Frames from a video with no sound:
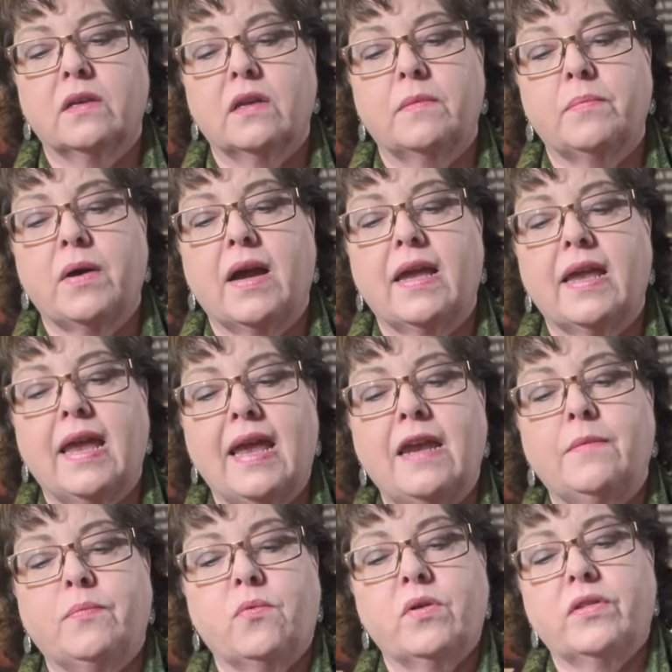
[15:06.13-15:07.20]
by
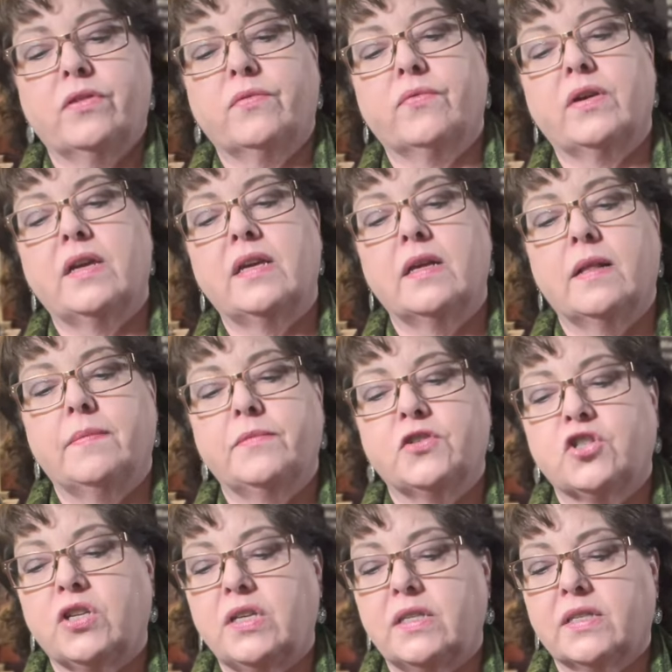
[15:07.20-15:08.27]
8.3
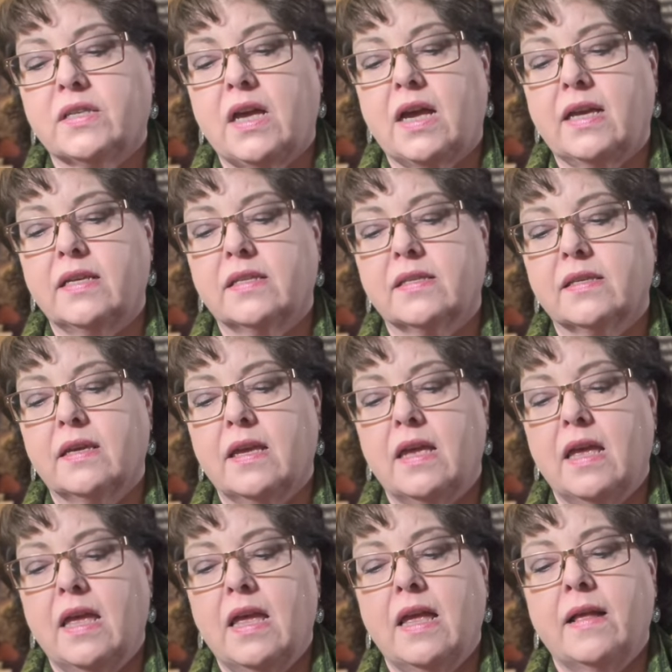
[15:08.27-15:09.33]
sheet size,
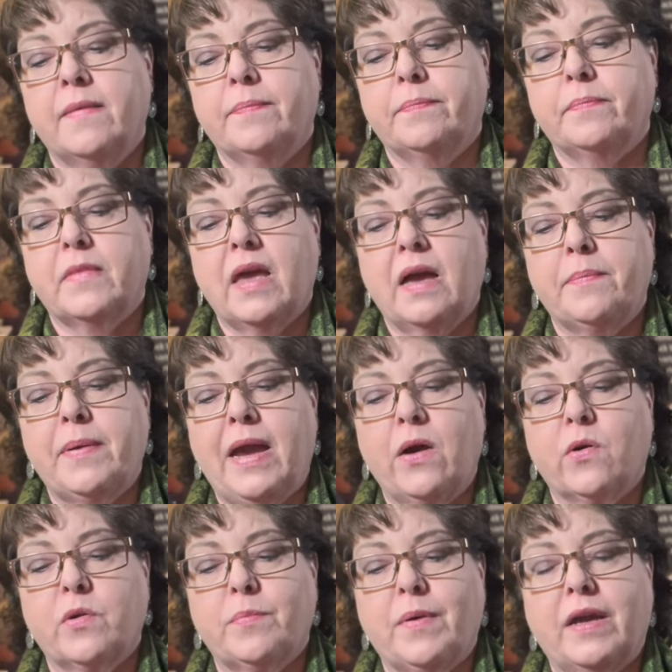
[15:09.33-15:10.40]

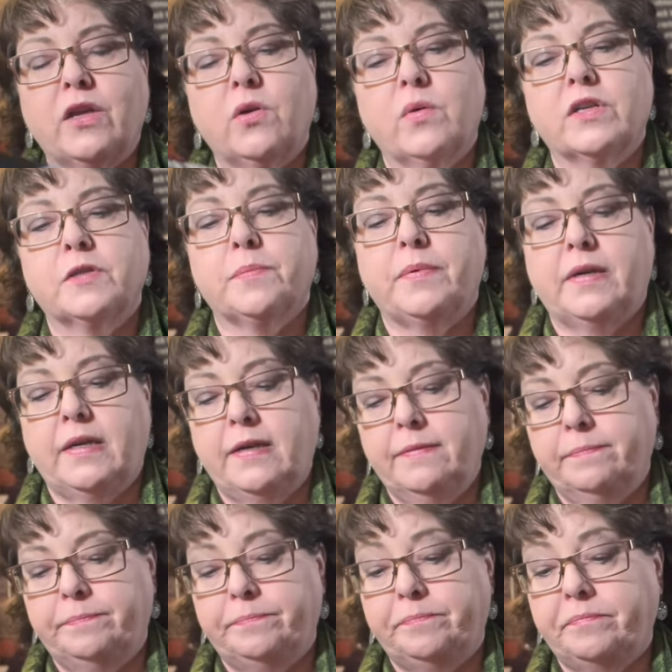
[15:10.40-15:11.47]
powered by USB,
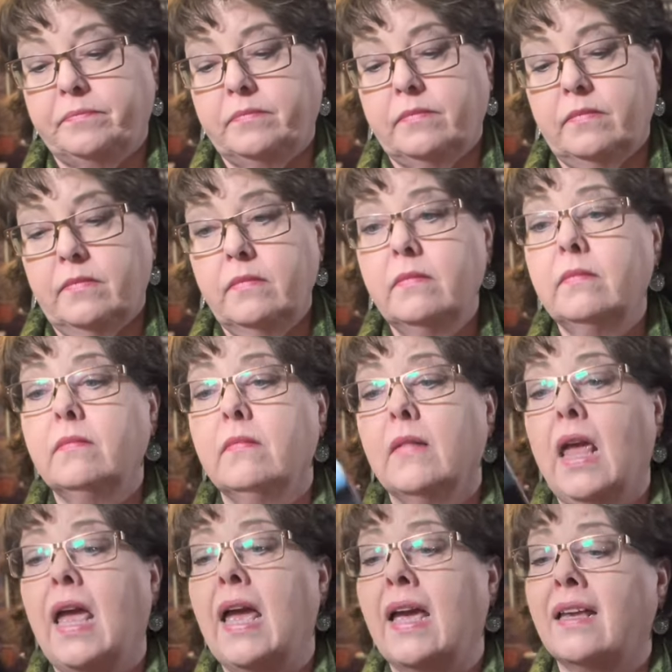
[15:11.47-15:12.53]

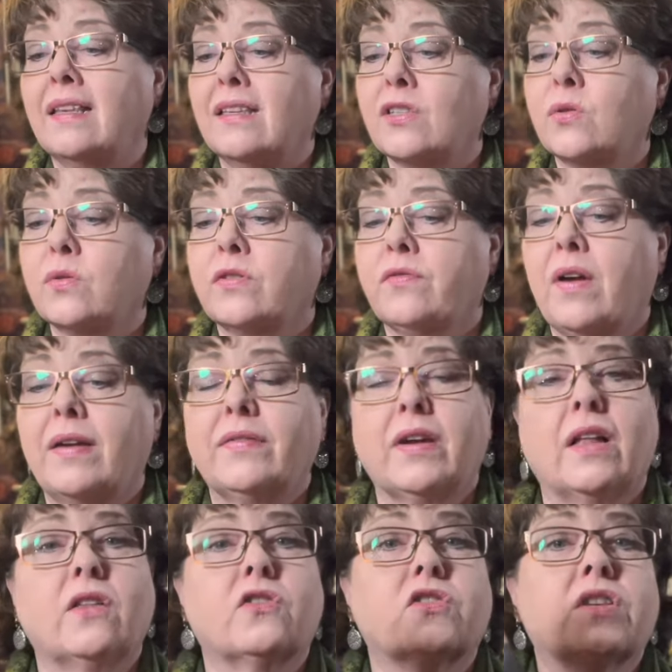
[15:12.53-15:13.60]
and this was
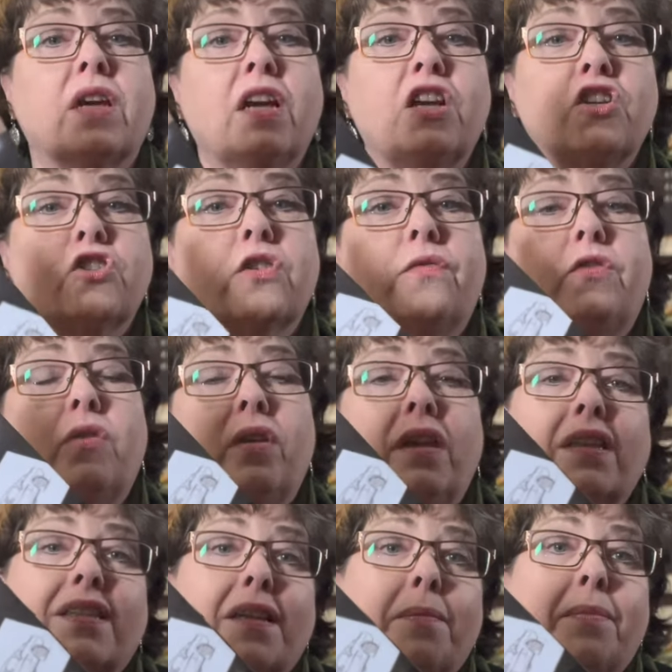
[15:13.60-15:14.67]
$5. So if you
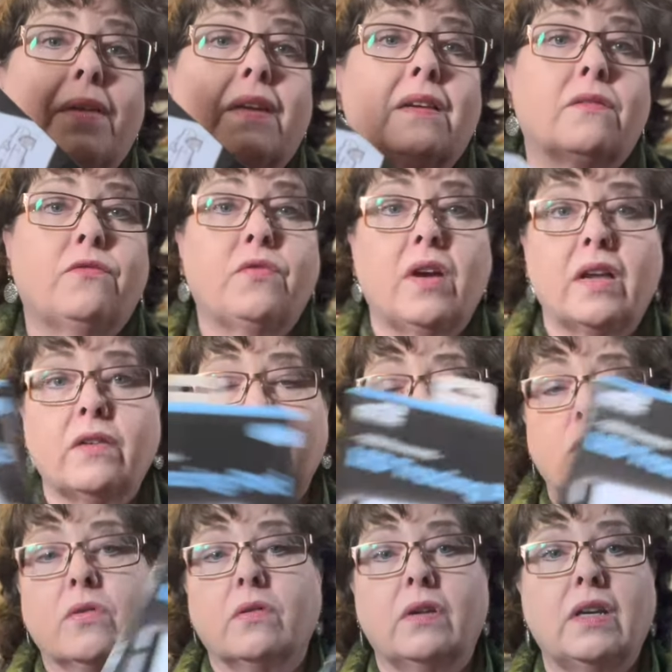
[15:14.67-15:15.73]
need something fun
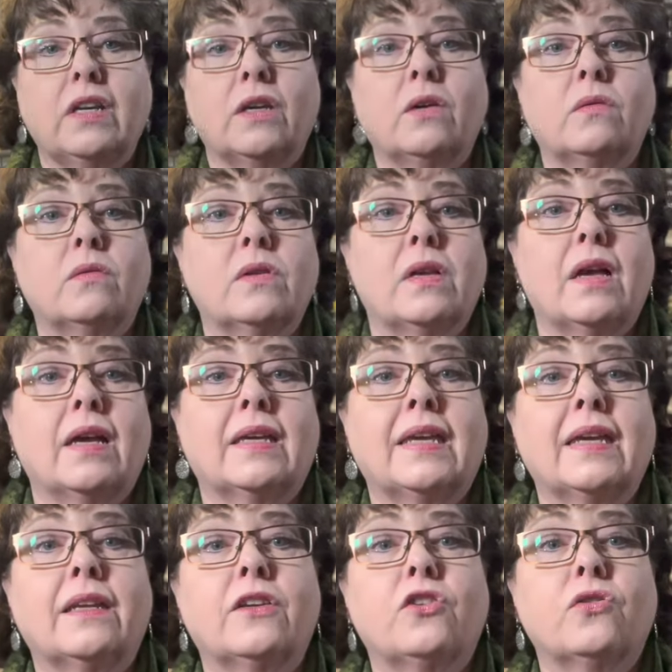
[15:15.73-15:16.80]
for, you know, a
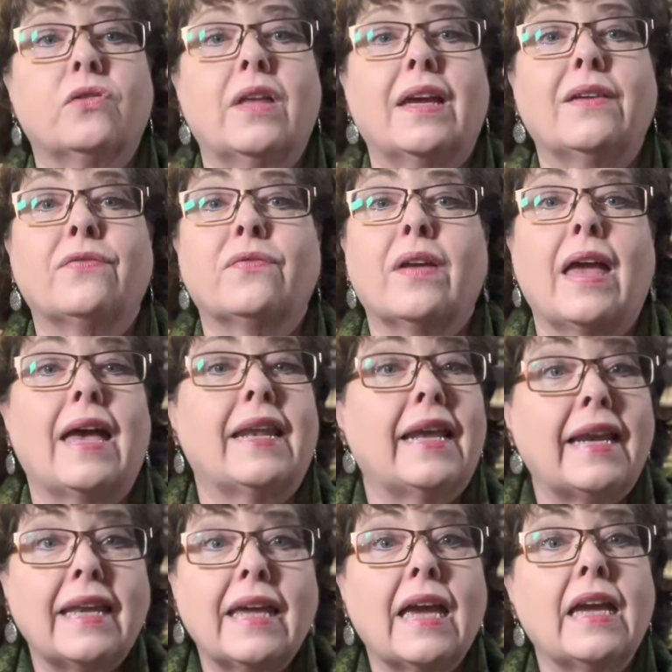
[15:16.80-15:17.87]
kid in your life at
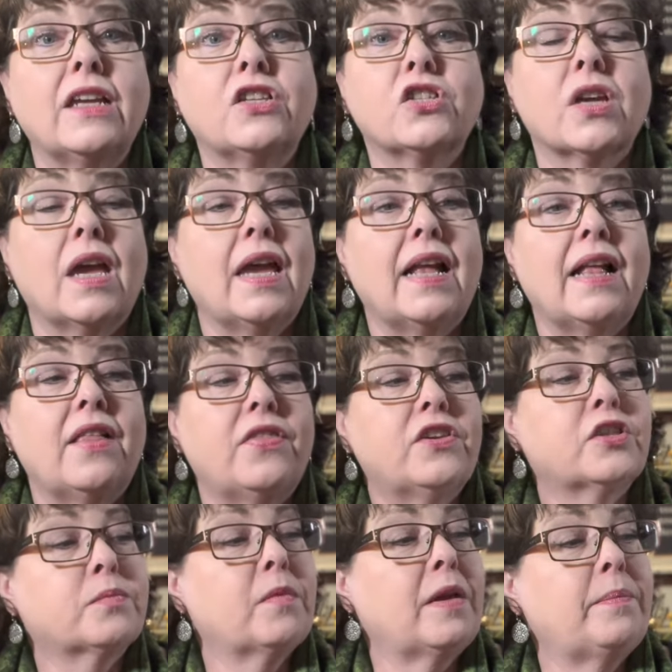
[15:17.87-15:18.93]
any age,
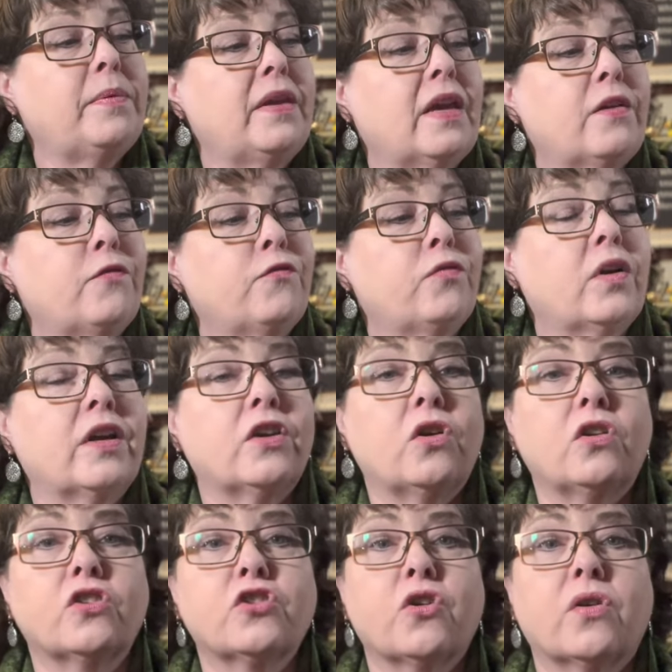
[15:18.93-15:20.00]
this might be a fun
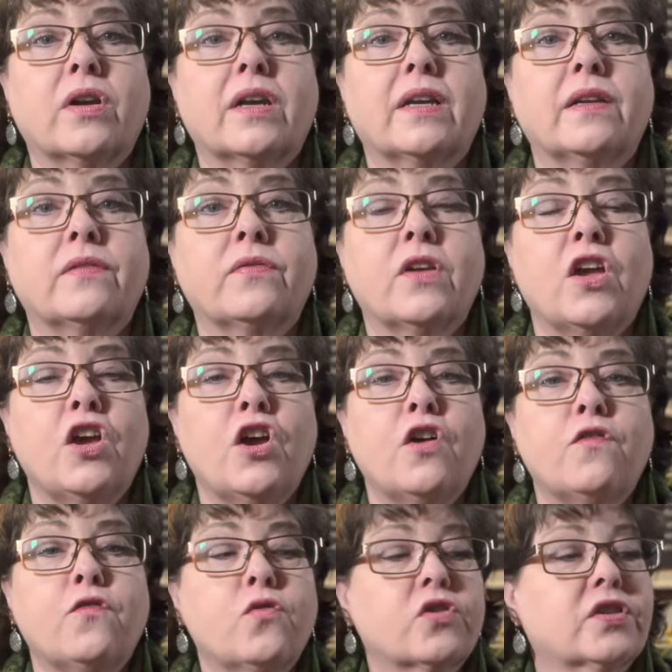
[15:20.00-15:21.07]
alternative
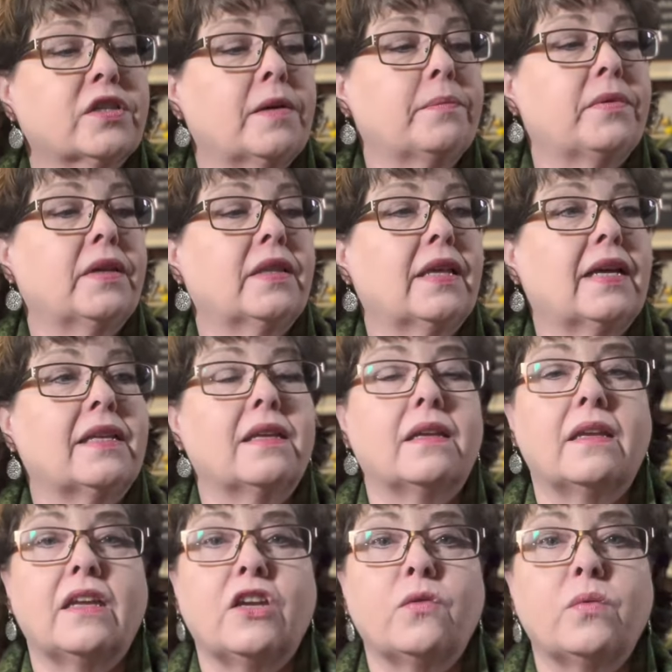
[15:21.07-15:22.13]
for something that
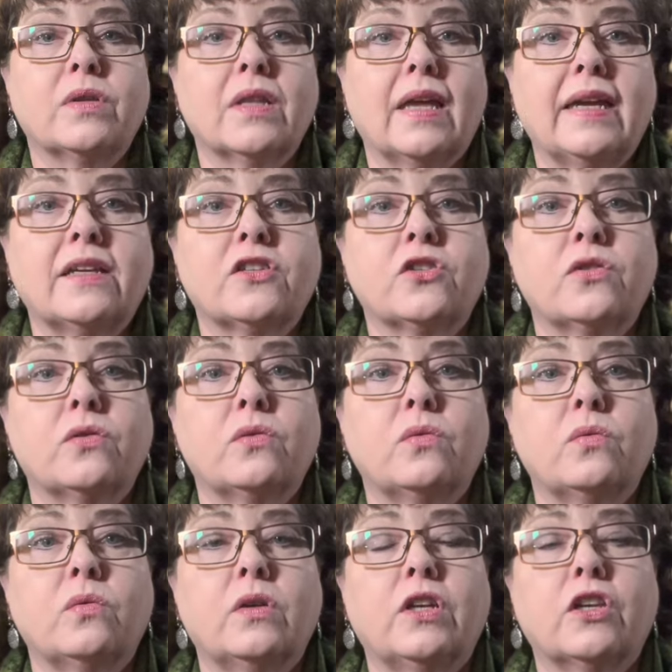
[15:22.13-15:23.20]
you would like
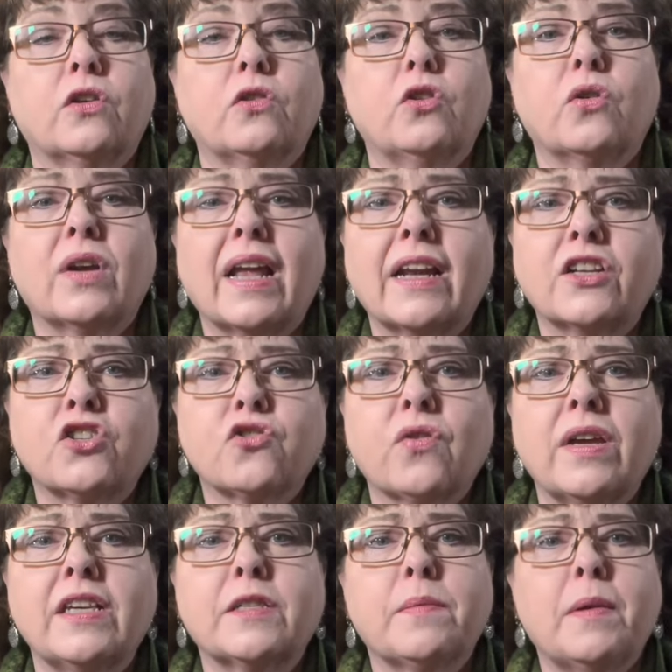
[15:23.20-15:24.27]
to, you know, learn how to
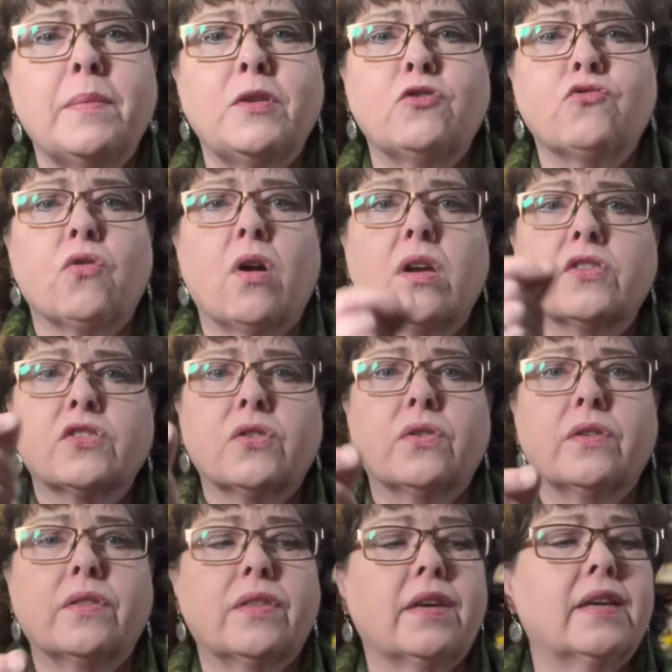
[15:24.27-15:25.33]
trace, maybe draw
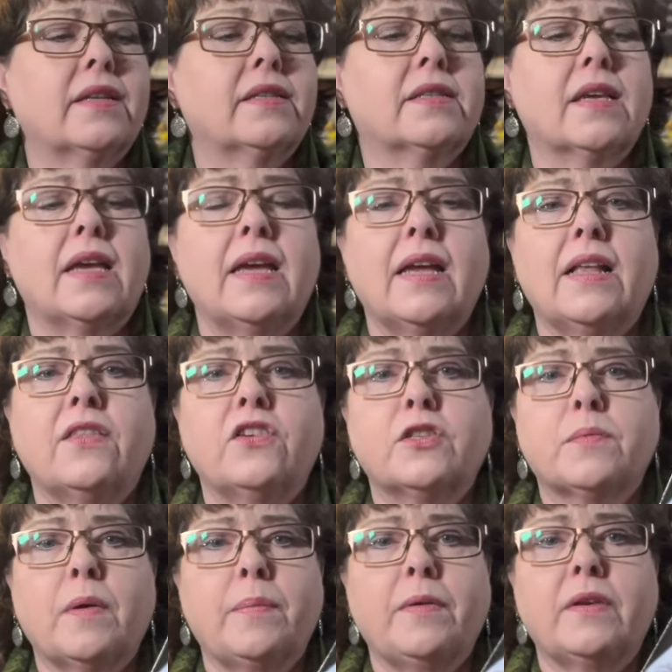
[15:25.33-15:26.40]
certain things. This
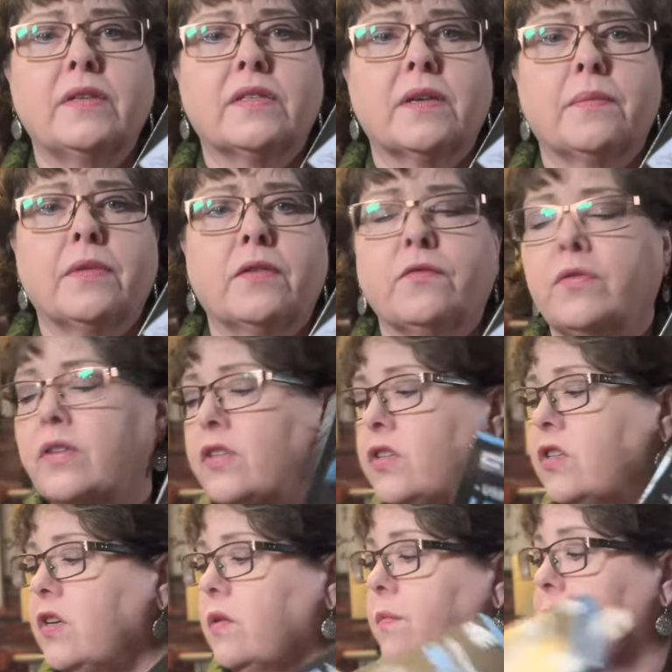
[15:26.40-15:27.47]
might be something fun to
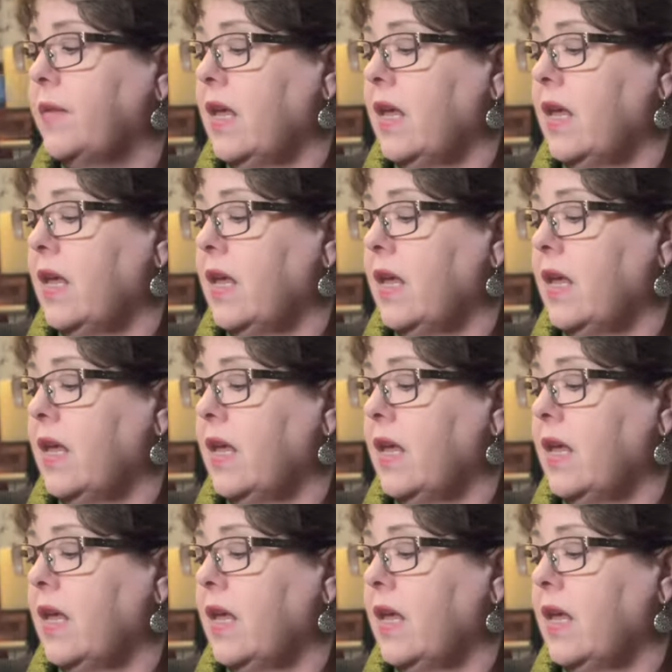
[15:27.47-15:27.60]
do.